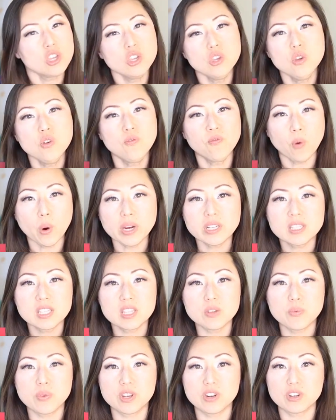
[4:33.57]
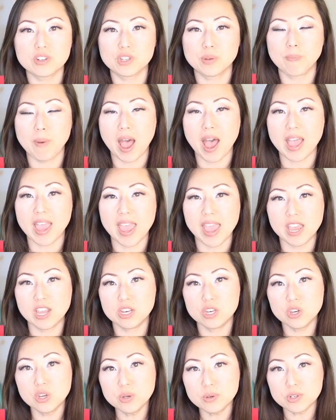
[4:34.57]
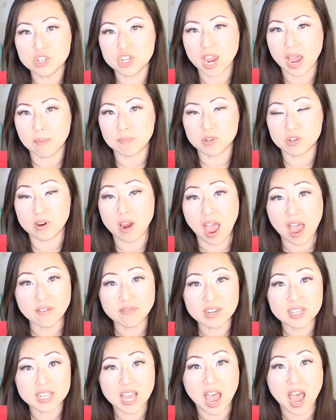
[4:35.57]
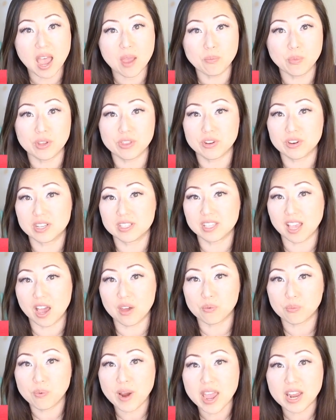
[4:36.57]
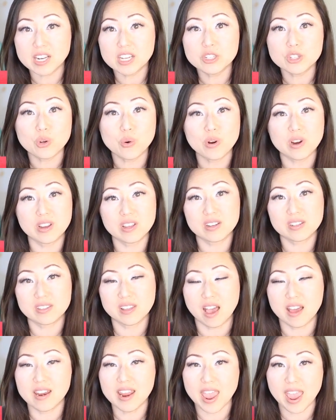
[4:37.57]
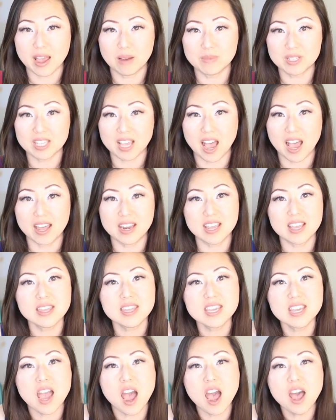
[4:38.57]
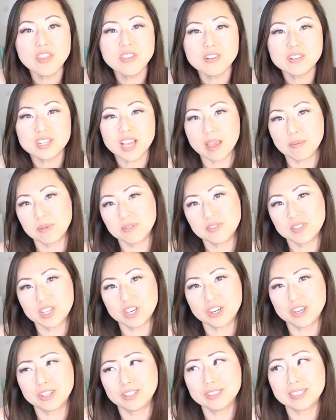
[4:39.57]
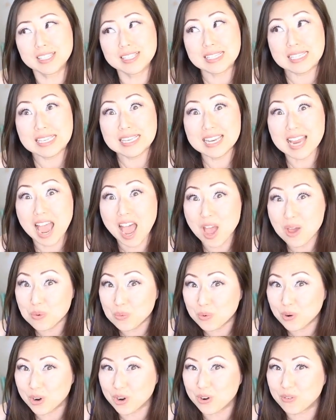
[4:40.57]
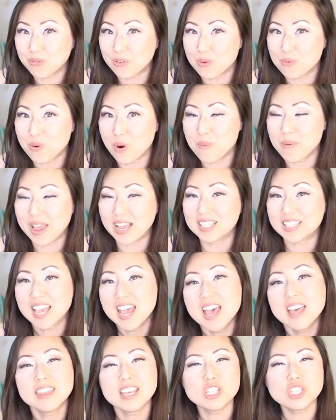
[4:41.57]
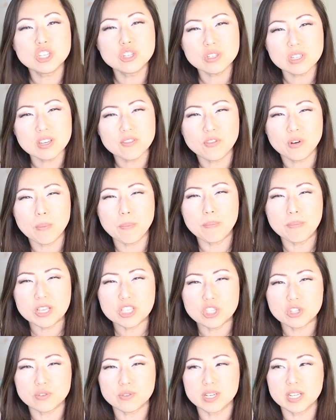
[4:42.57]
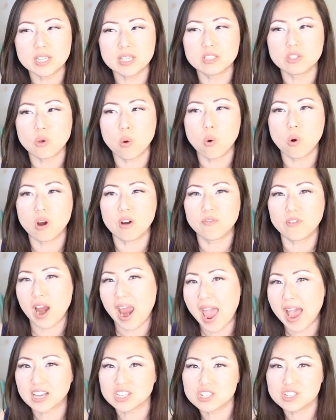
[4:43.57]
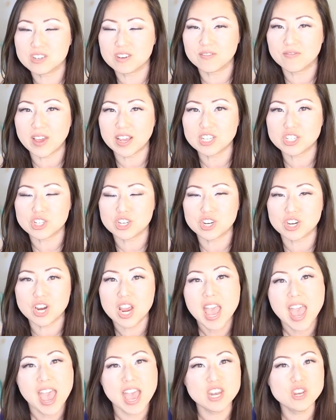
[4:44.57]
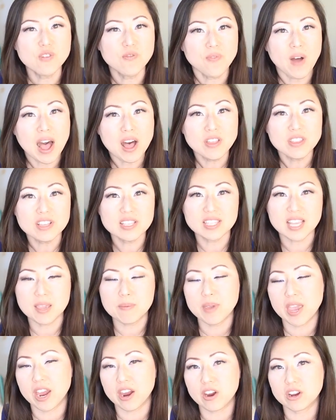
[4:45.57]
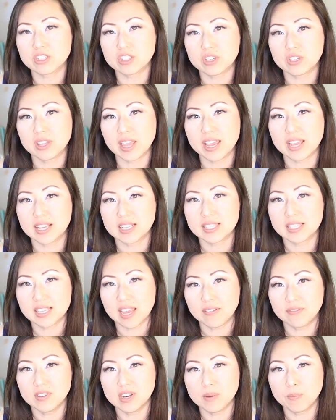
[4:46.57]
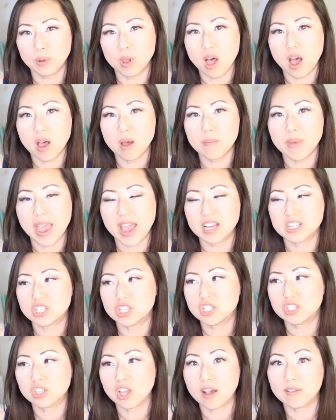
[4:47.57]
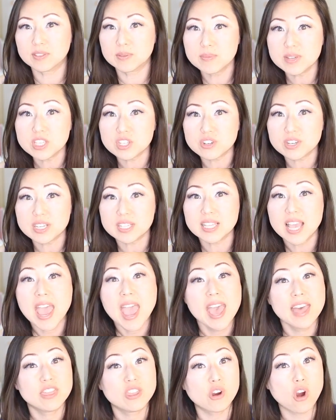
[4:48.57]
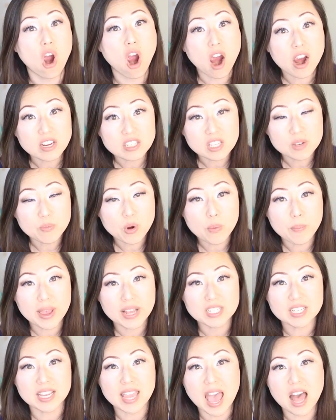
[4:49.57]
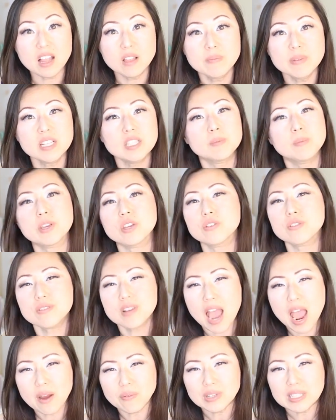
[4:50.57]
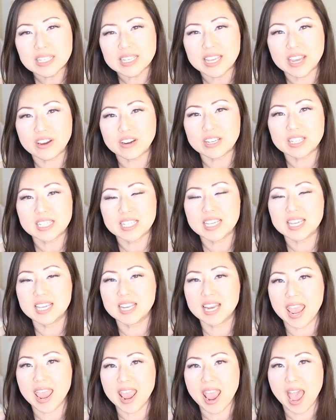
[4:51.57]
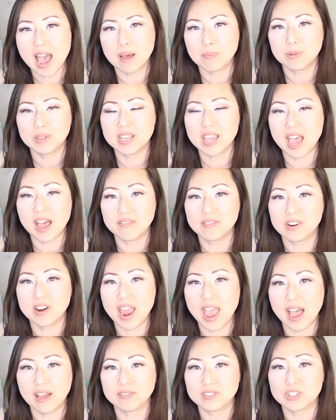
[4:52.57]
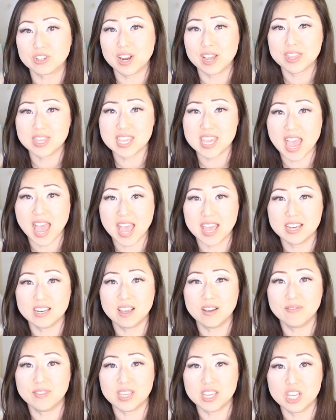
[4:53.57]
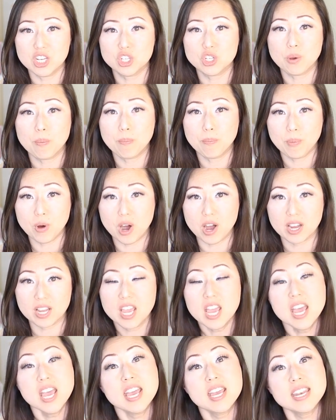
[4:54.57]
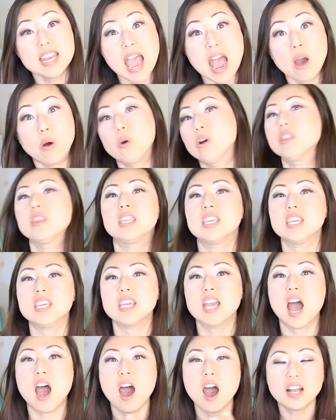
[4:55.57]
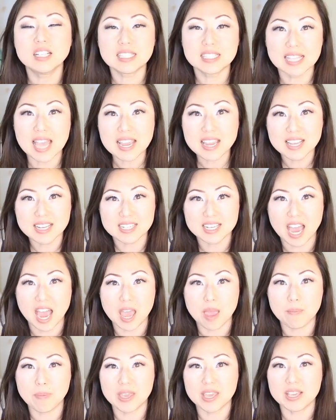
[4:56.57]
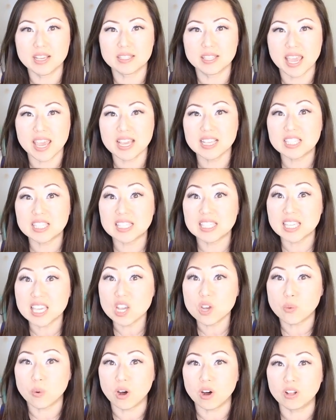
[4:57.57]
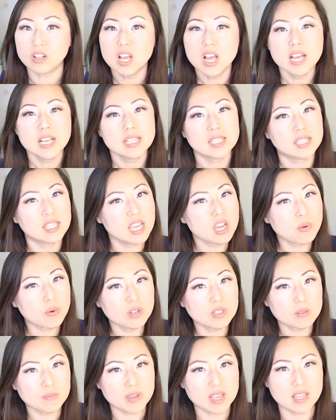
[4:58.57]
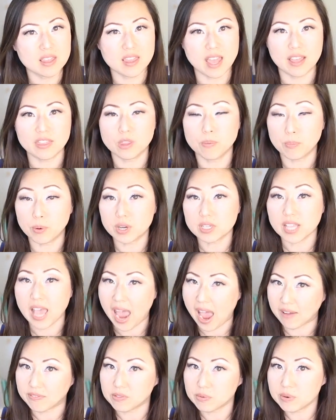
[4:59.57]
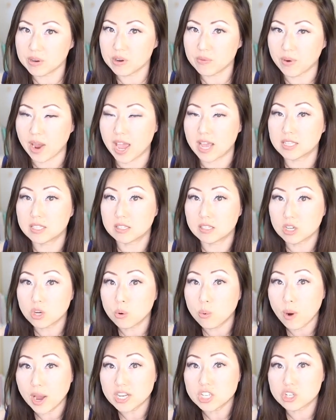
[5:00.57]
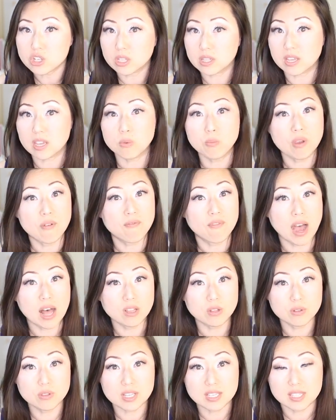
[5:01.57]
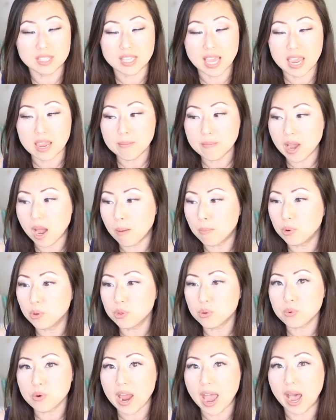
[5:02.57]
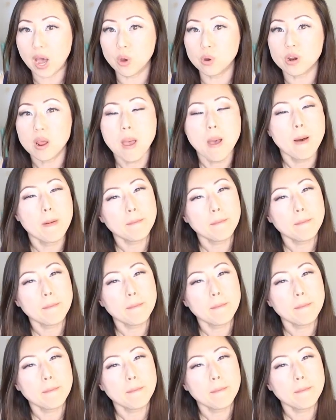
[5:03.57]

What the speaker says: you force the reader to buy a new chapter every time, whether it's on Radish or it is on Amazon. And the other type of serial does not work for romance. That's usually for mysteries or for action adventure, and you follow the same character like a Stephanie Plum as she solves mysteries. There are some romantic elements, but you're not really guaranteed a happily ever after at the end of each book. Now, the Second type is a sequel. Sequels mean that the books have to be read sequentially. We follow the same couple throughout,